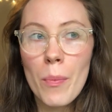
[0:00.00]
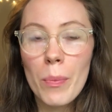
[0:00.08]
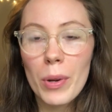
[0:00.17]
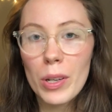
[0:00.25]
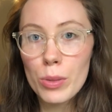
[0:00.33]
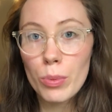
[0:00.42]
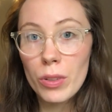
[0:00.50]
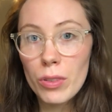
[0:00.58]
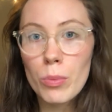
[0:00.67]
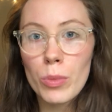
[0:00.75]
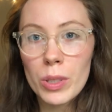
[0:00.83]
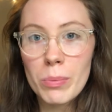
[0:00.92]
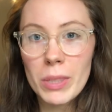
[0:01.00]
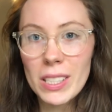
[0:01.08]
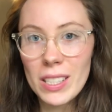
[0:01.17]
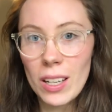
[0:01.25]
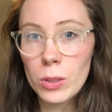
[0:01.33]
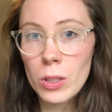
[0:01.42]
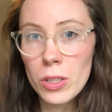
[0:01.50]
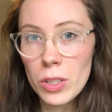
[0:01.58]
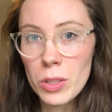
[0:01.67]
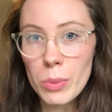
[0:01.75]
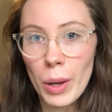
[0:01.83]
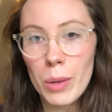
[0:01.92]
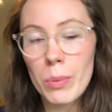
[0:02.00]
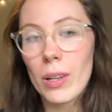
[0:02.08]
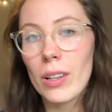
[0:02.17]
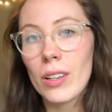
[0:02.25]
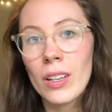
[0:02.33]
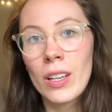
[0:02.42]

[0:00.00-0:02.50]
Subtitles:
because one of them would be sat on the newspaper,